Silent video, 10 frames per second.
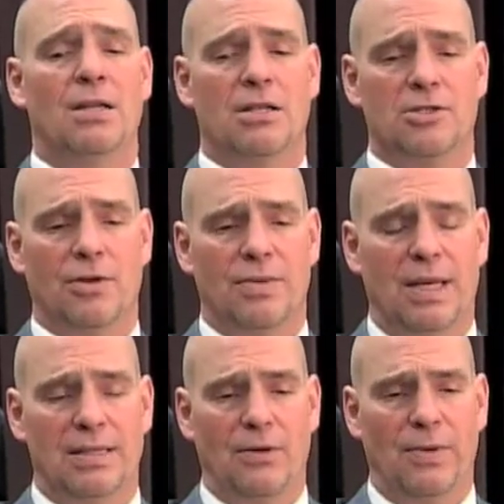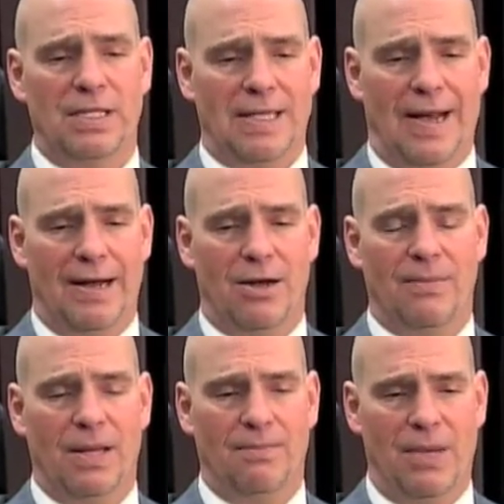so that the
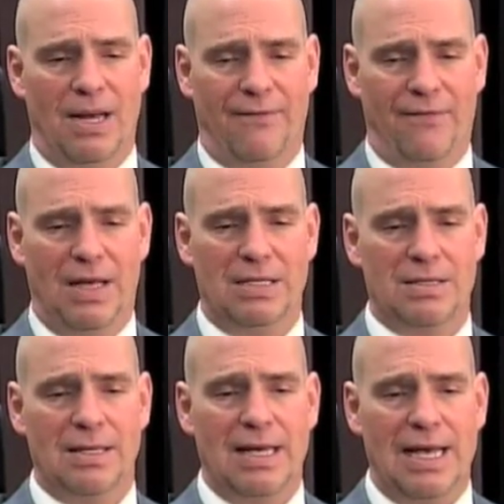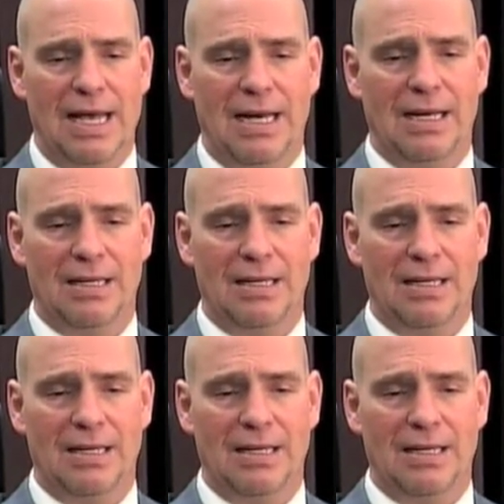retirement benefits at